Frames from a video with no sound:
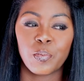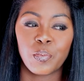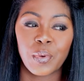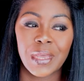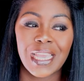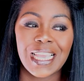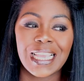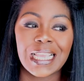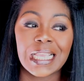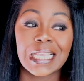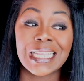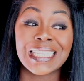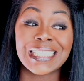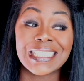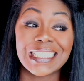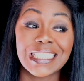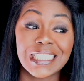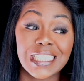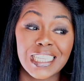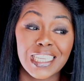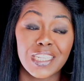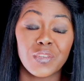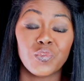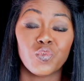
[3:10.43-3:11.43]
But
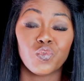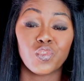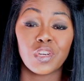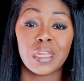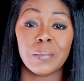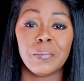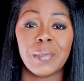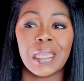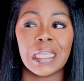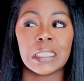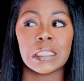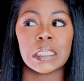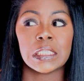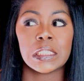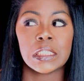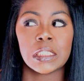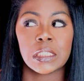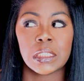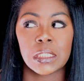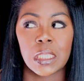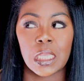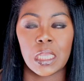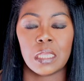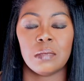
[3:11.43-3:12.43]
it did rip in the
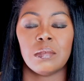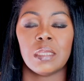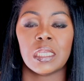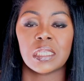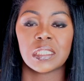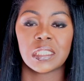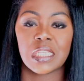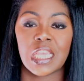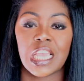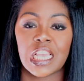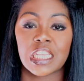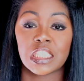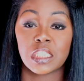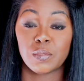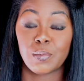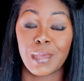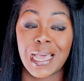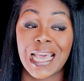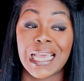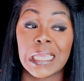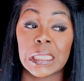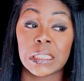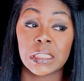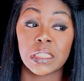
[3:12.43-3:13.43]
same exact
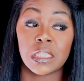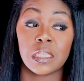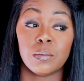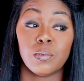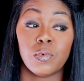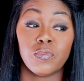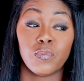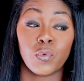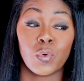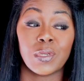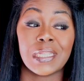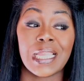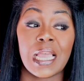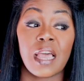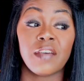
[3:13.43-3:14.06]
spot it did before.